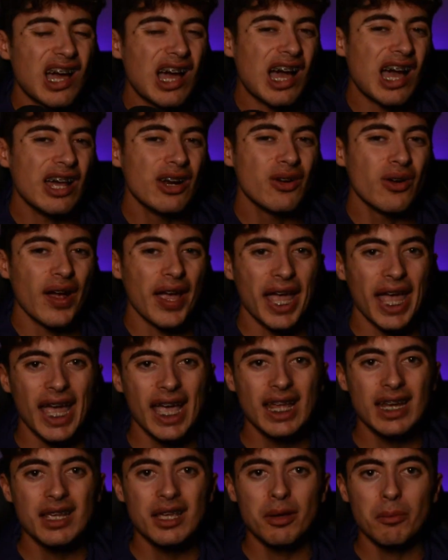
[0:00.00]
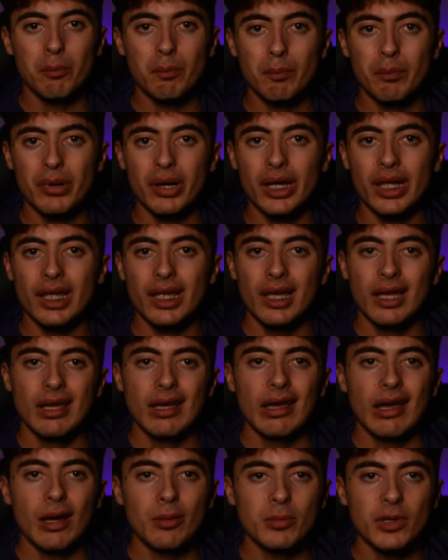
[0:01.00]
I don't hate it, but
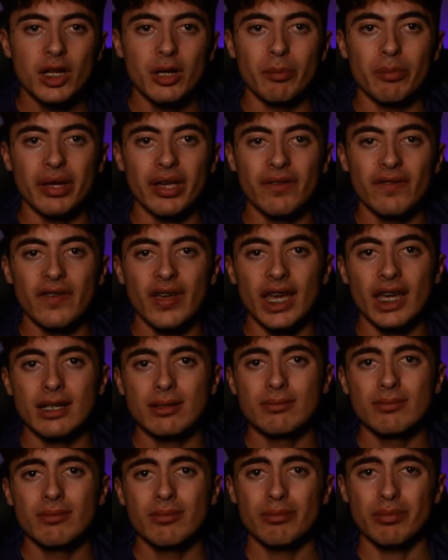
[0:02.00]
I'm not a big fan.